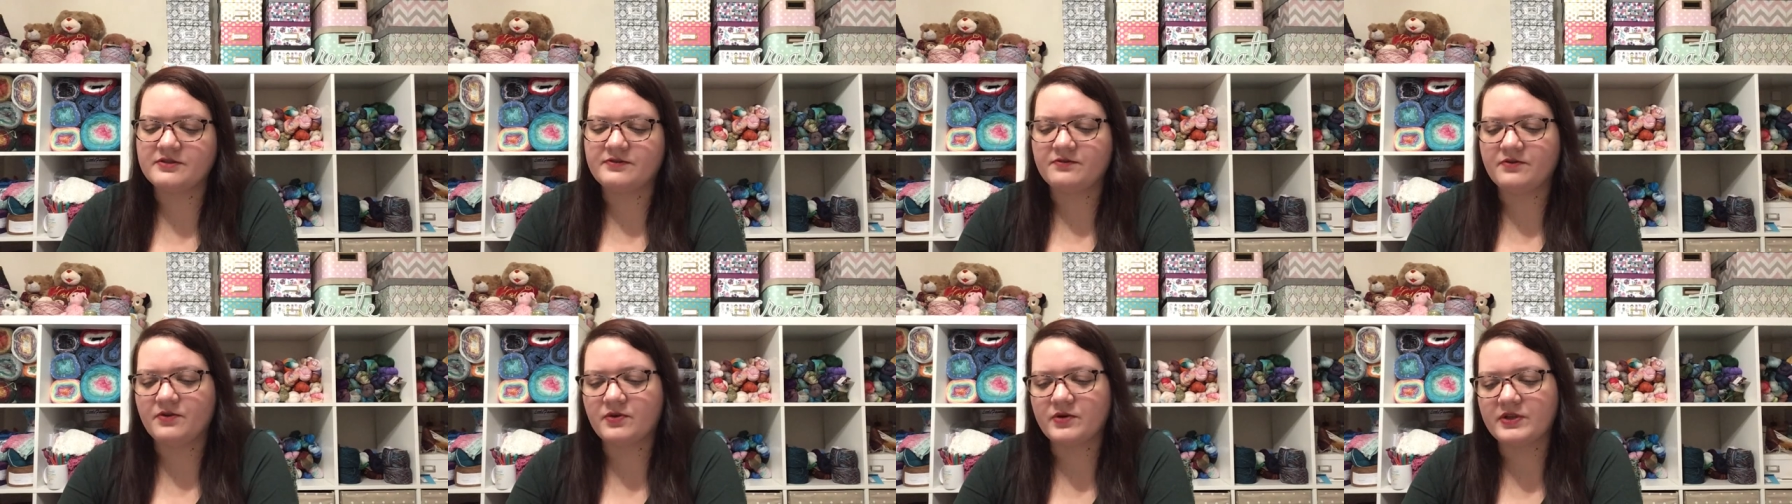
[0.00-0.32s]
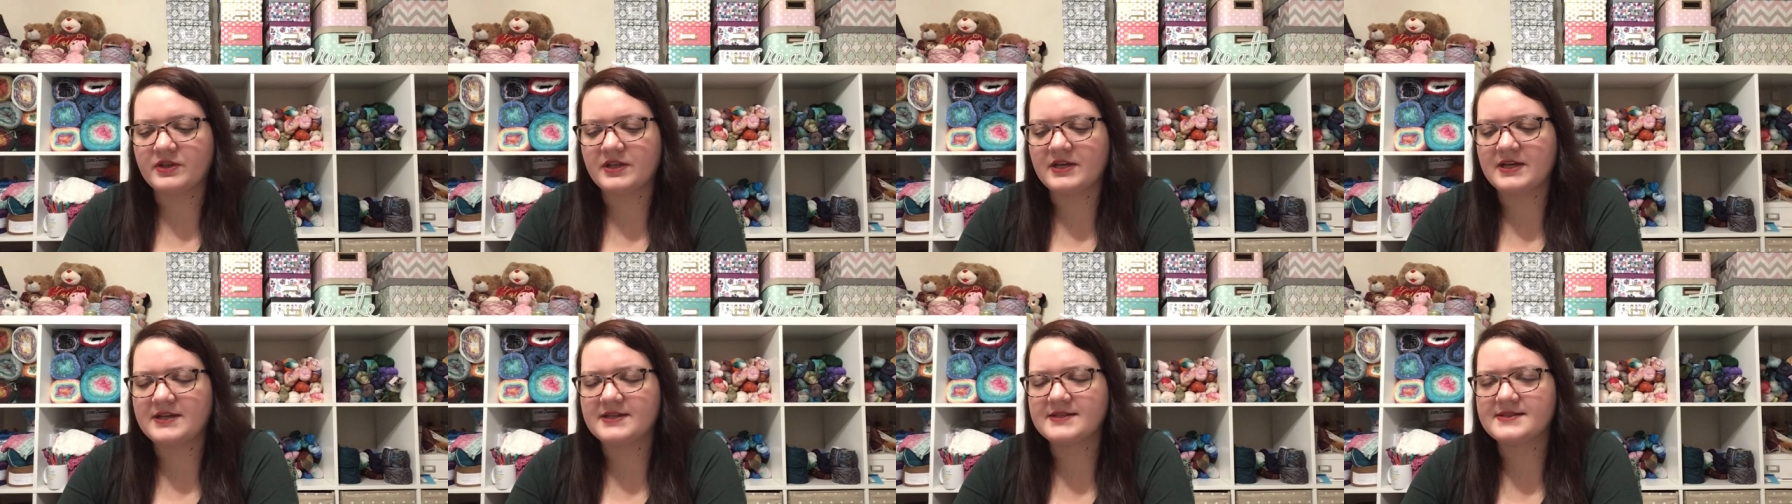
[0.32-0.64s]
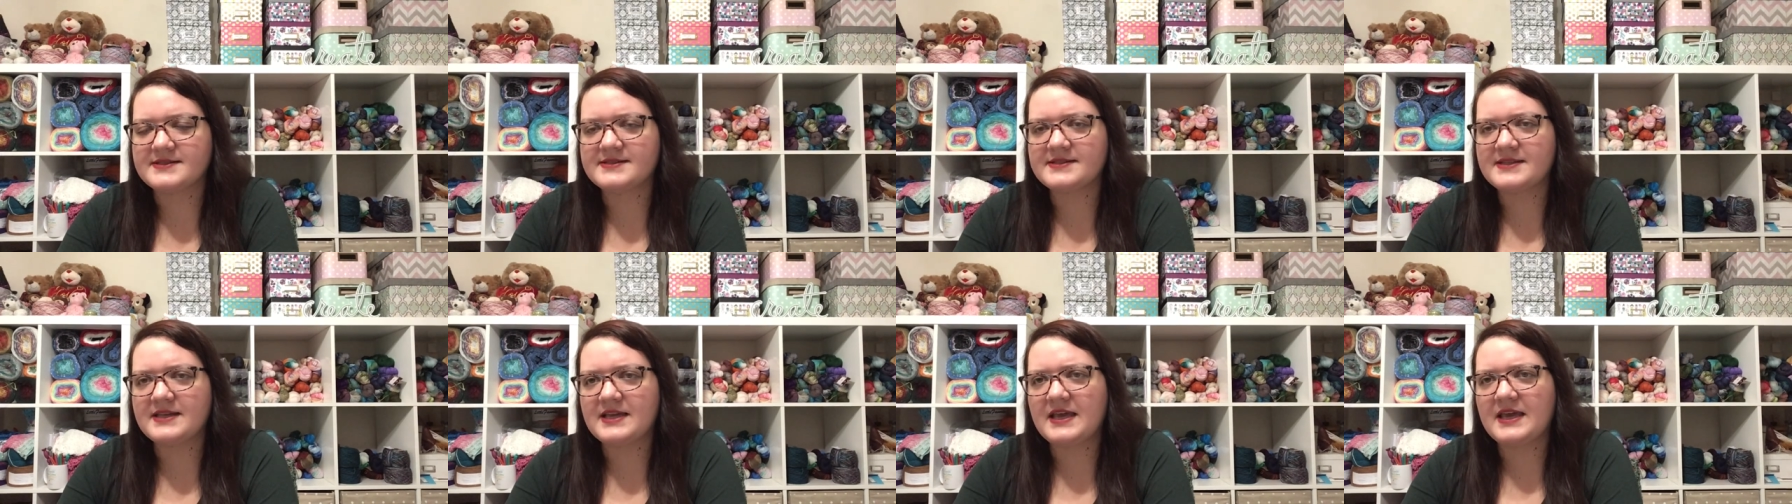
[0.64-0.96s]
for this
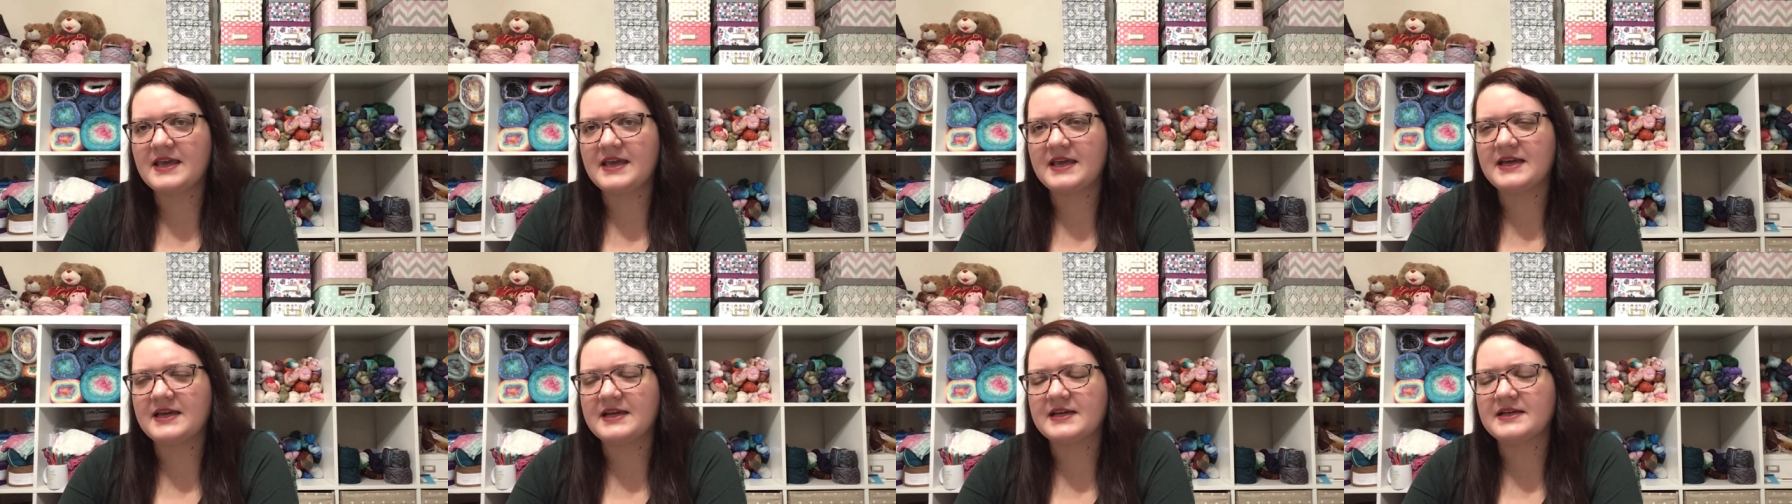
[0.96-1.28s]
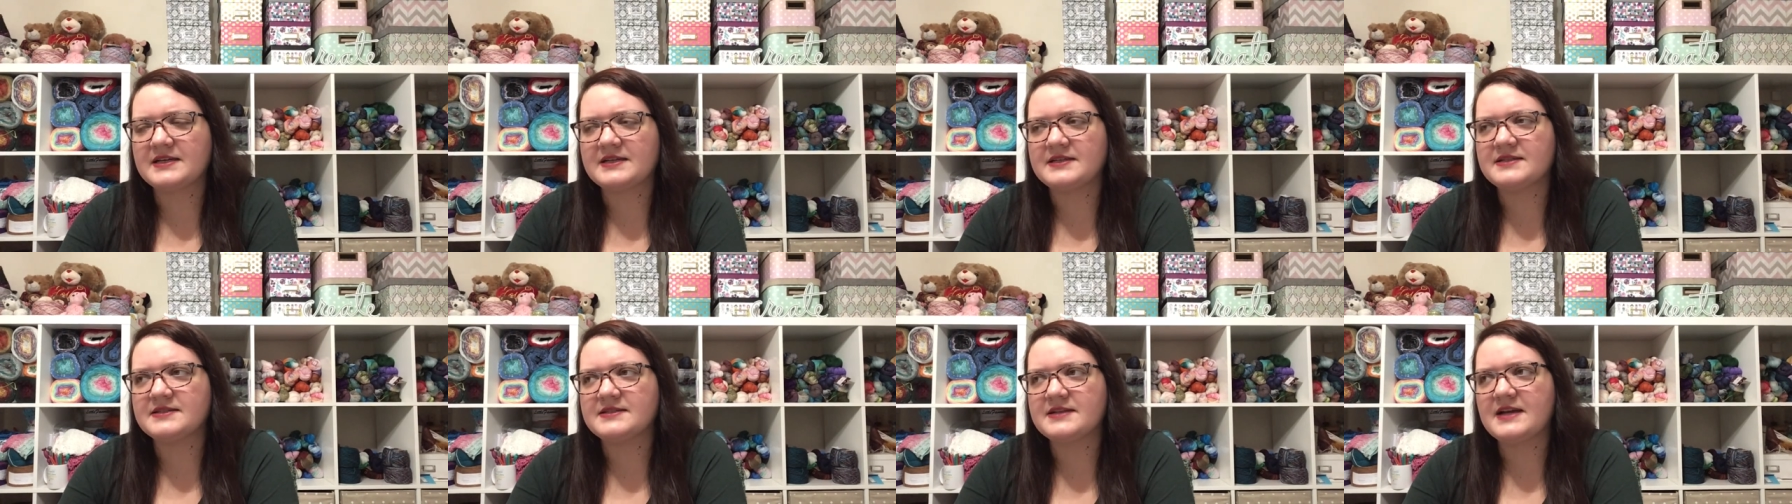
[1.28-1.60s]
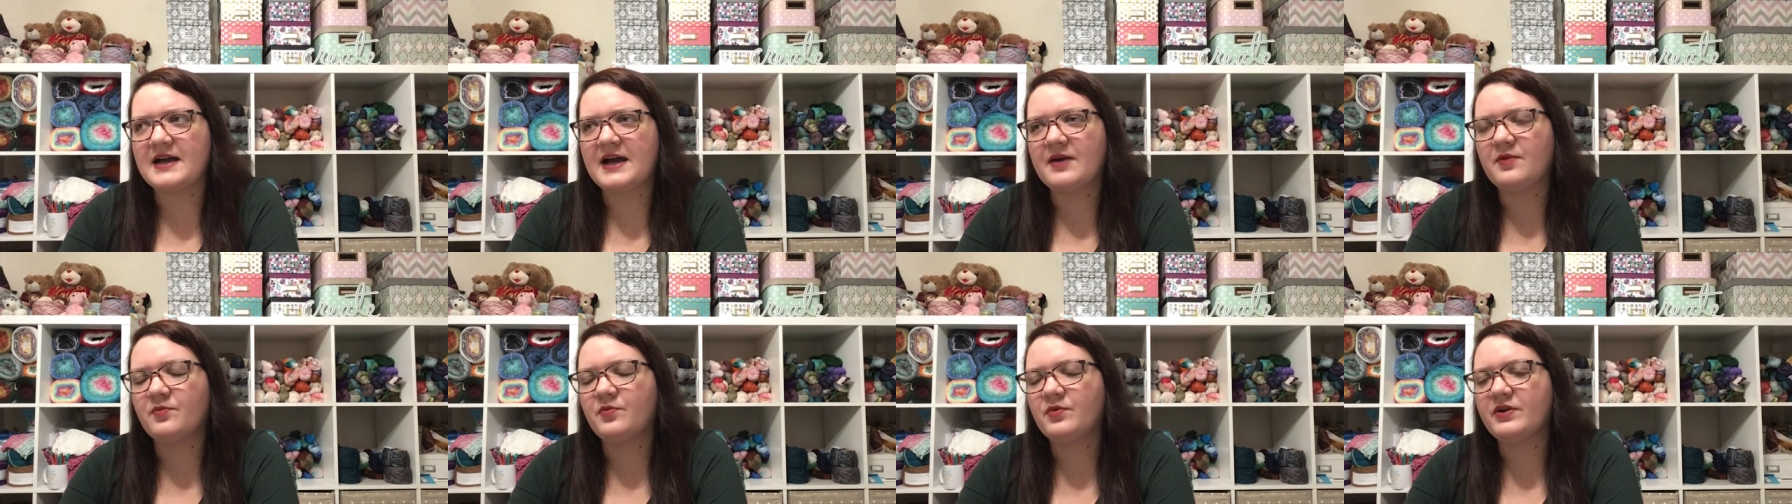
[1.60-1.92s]
and
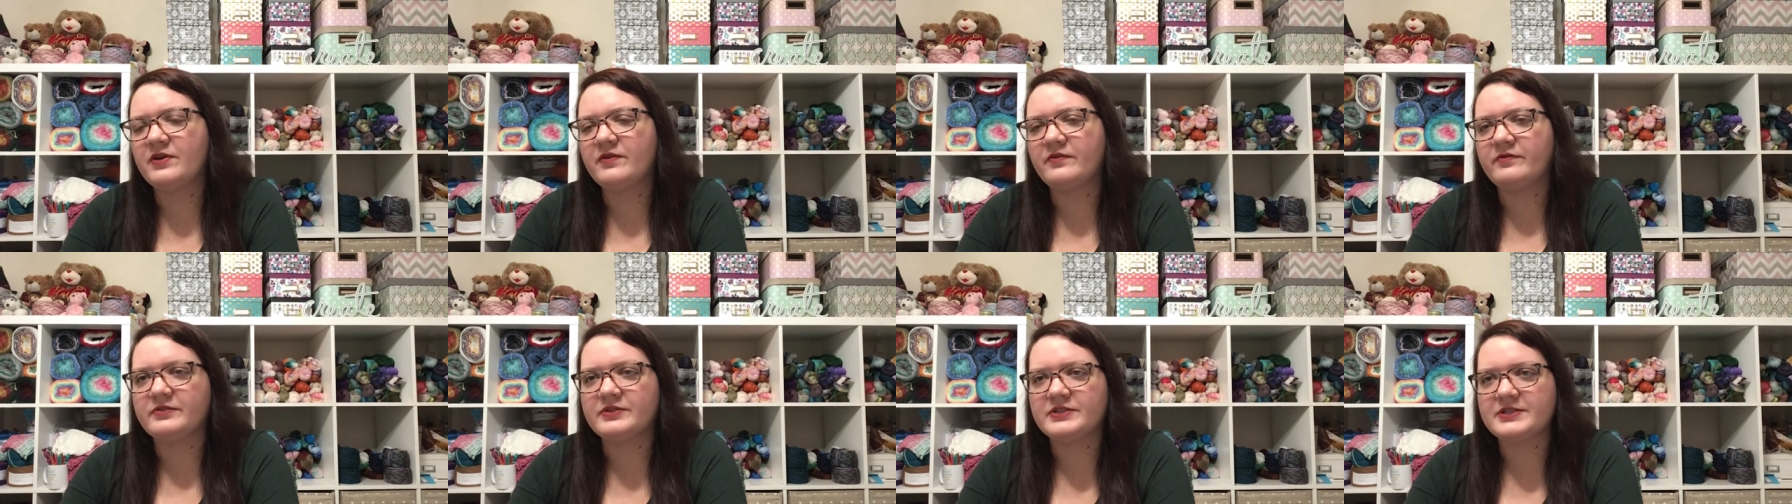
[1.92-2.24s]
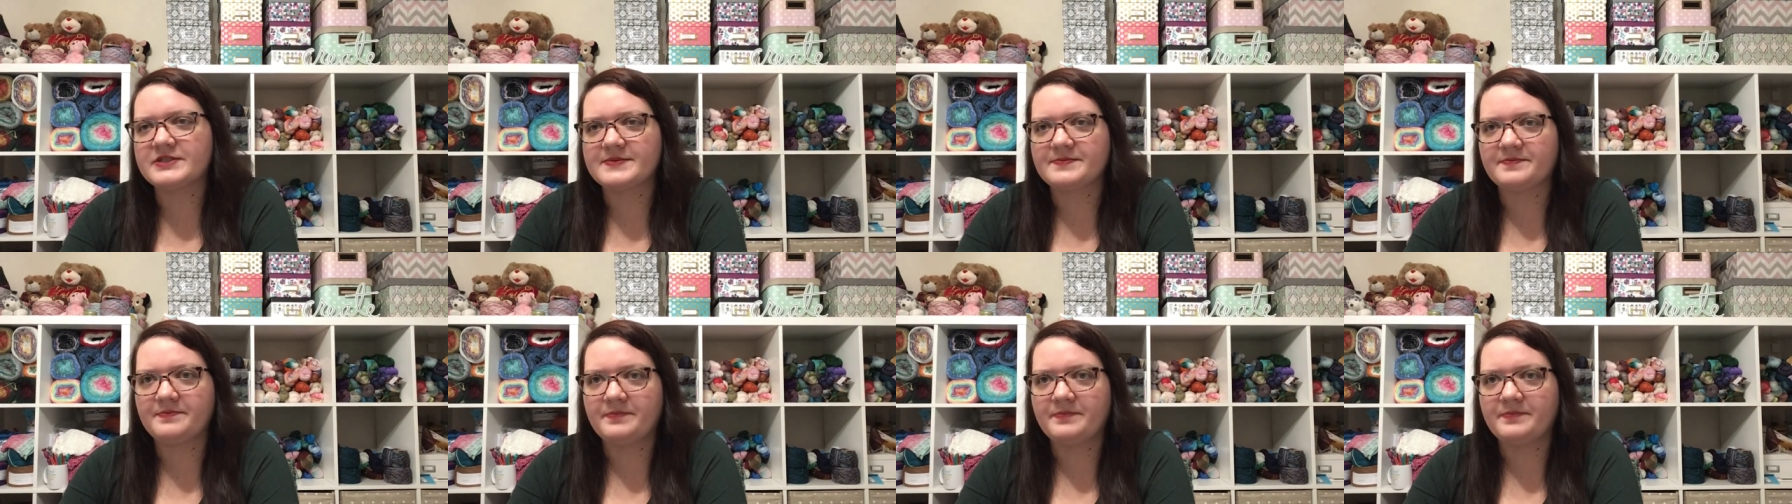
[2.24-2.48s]
I would have just